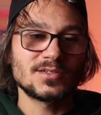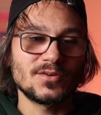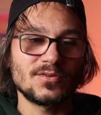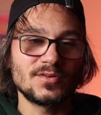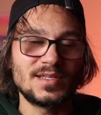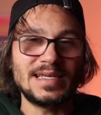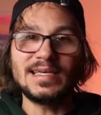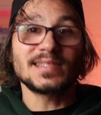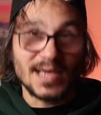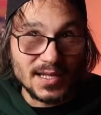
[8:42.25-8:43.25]
So the
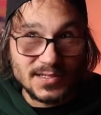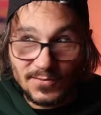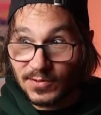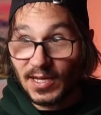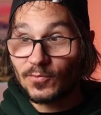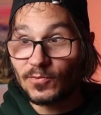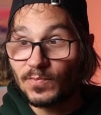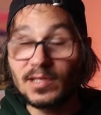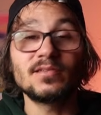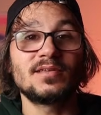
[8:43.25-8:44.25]
easy answer for that would
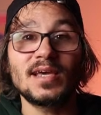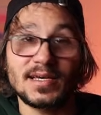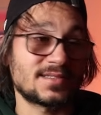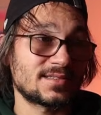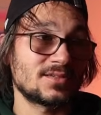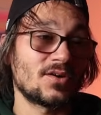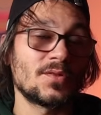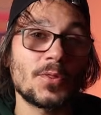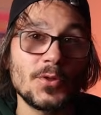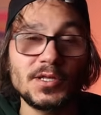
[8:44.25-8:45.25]
be, yes, on
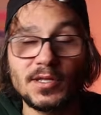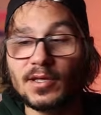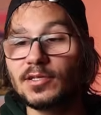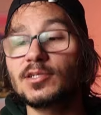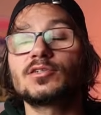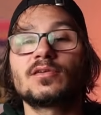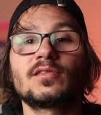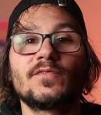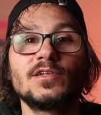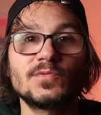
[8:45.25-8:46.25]
the 13-inch
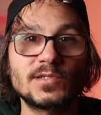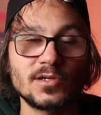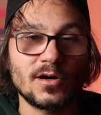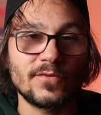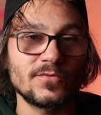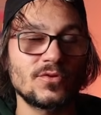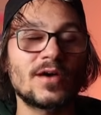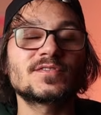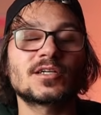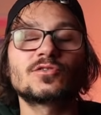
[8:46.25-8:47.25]
DaVinci Resolve, you
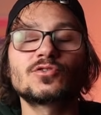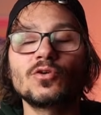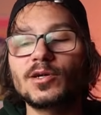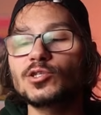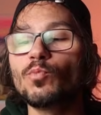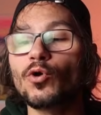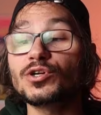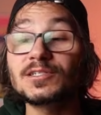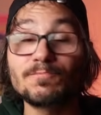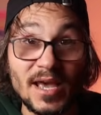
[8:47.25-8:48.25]
have so much
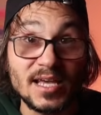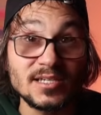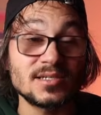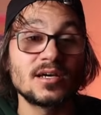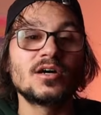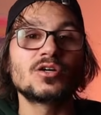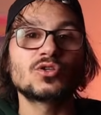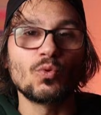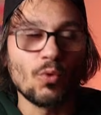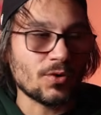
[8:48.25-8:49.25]
more space
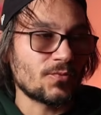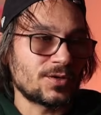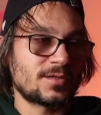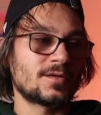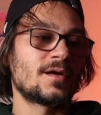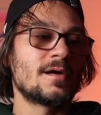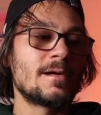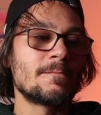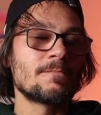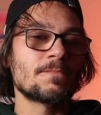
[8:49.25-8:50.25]
to work with.
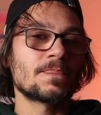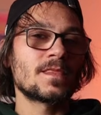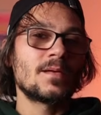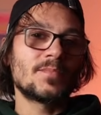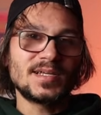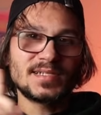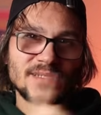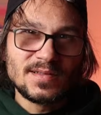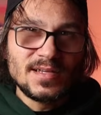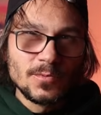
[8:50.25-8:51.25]
But is
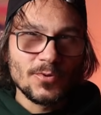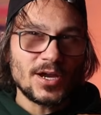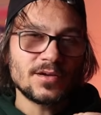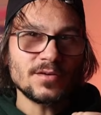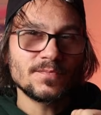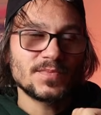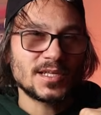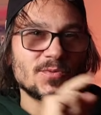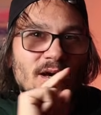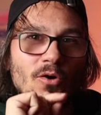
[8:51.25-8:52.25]
it a deal breaker?
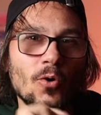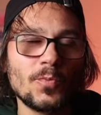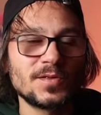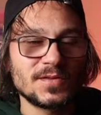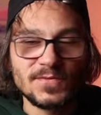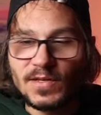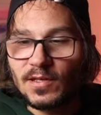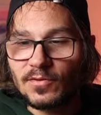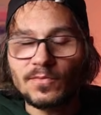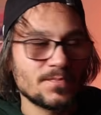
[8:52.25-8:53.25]
That's why I opened this video.